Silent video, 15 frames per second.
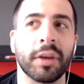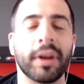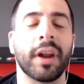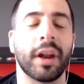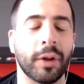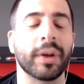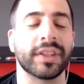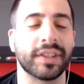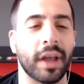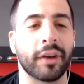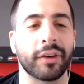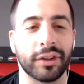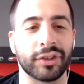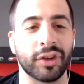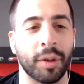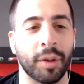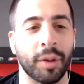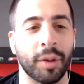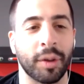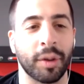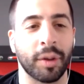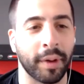And I know exactly the Shawn
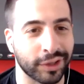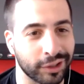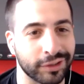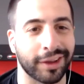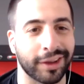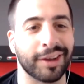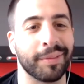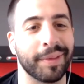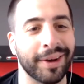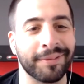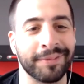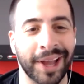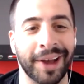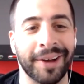Michaels figure you're talking about.